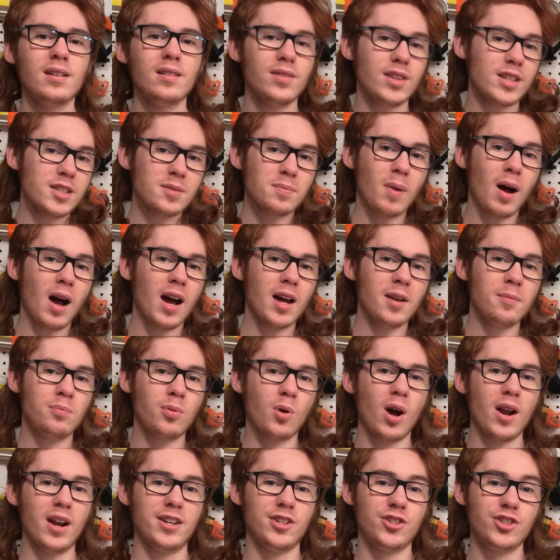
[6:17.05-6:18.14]
This mod
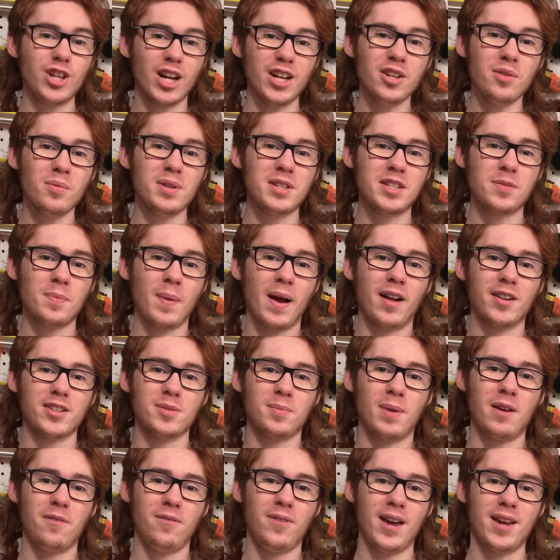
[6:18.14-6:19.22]
brought a genuine smile to
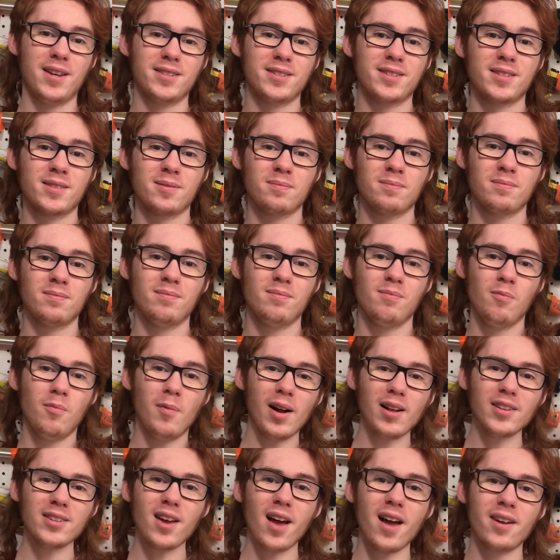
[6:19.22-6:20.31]
my face.
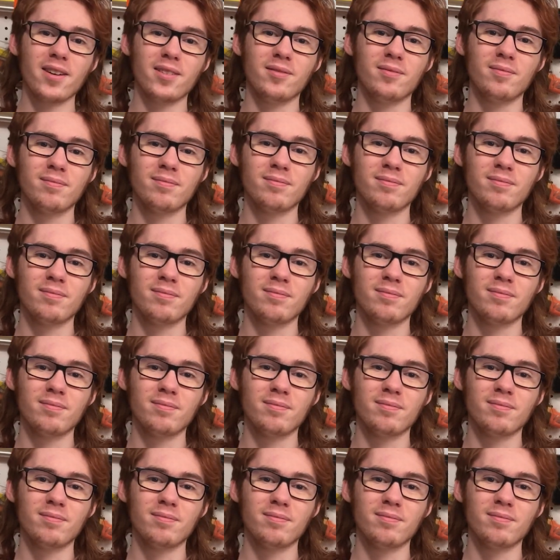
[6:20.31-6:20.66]
Well done!